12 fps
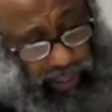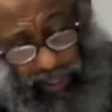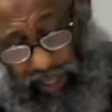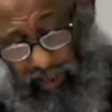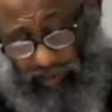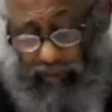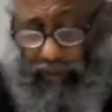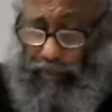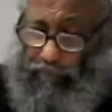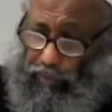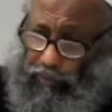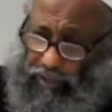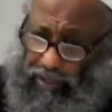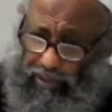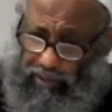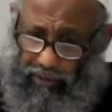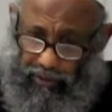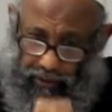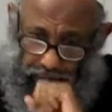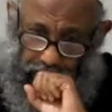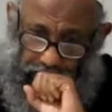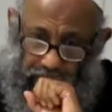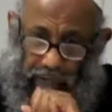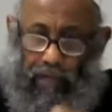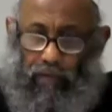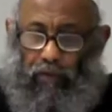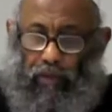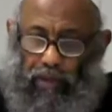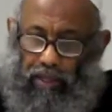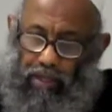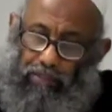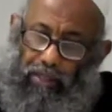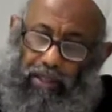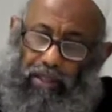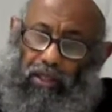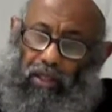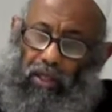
can have different profession and form a company,